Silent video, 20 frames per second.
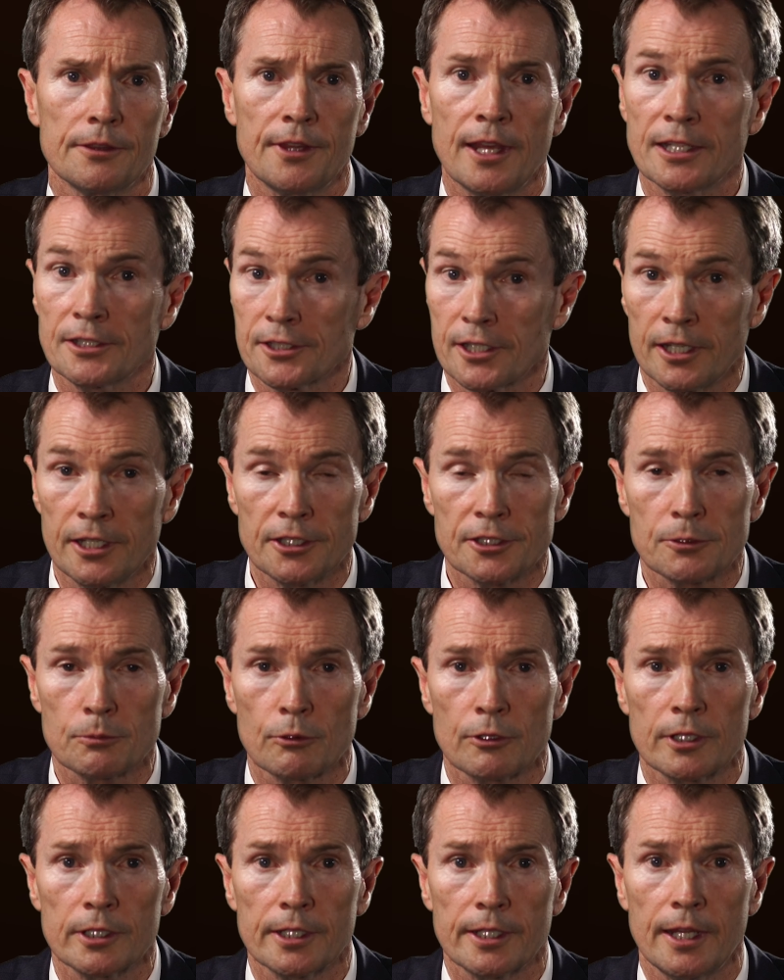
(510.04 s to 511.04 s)
thanks to his
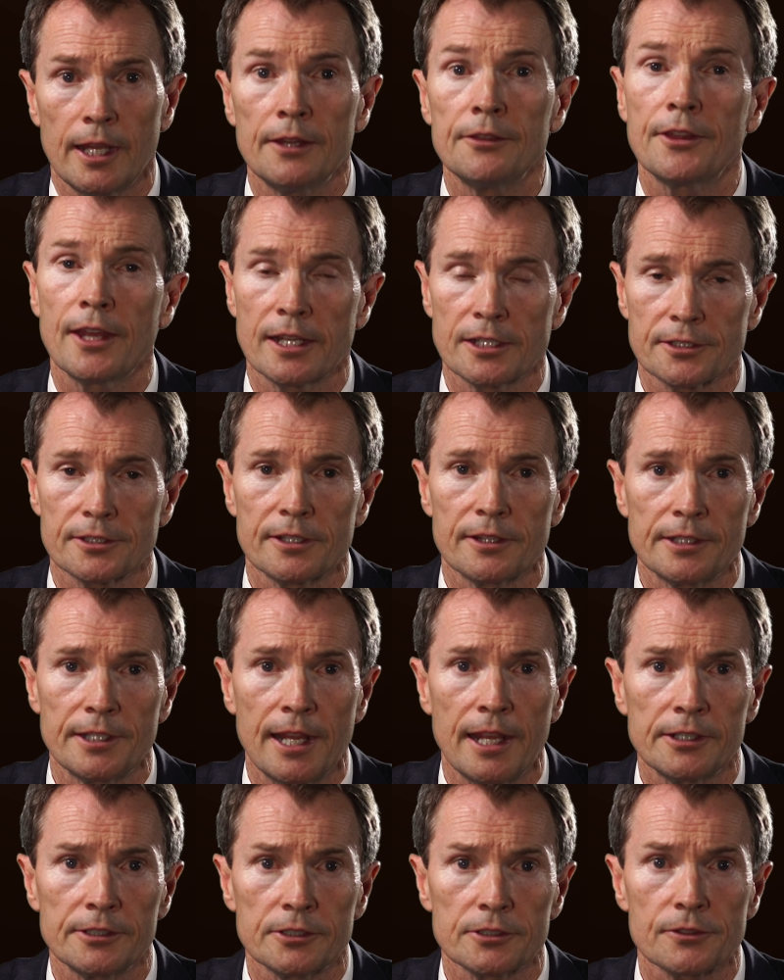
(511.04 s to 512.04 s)
work and thanks to the
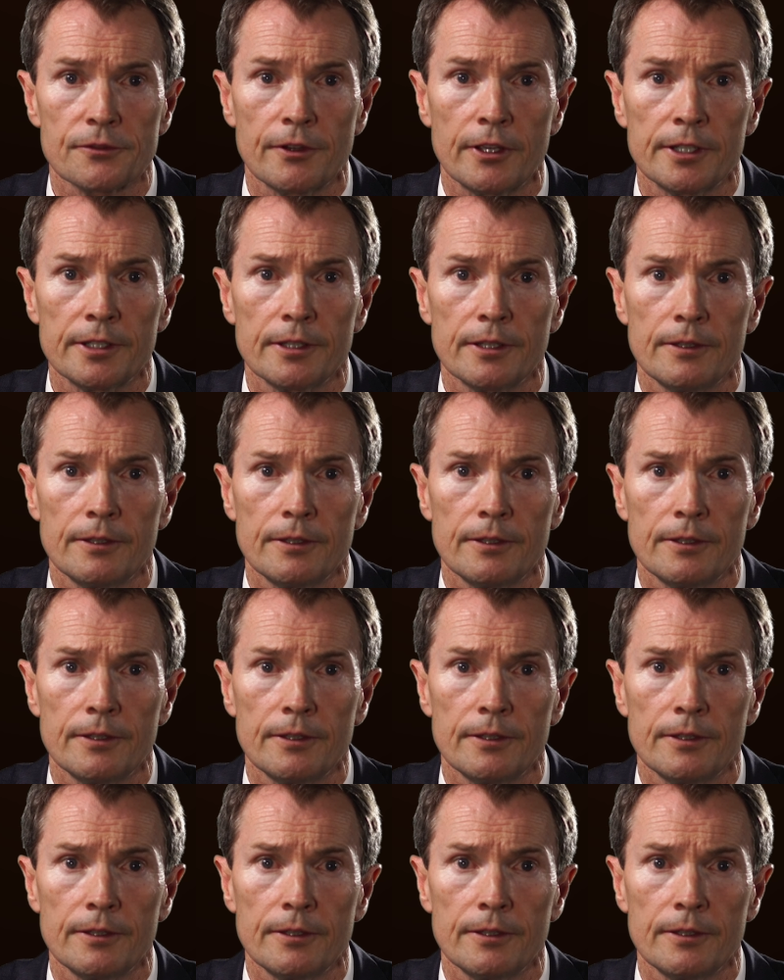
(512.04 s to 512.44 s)
Daniels Fund.